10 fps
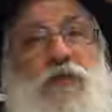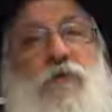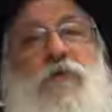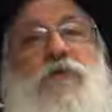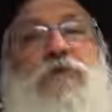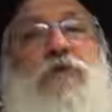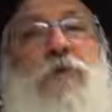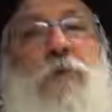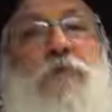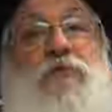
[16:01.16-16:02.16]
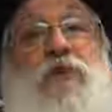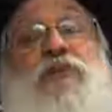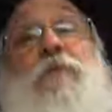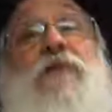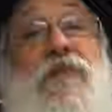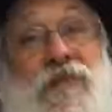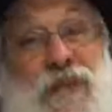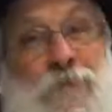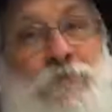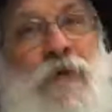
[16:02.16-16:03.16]
they weren't corrupt. So Hashem even
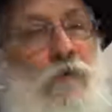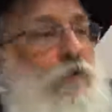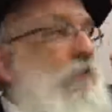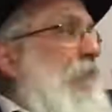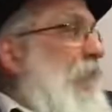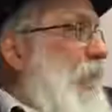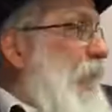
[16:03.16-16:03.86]
did a miracle for the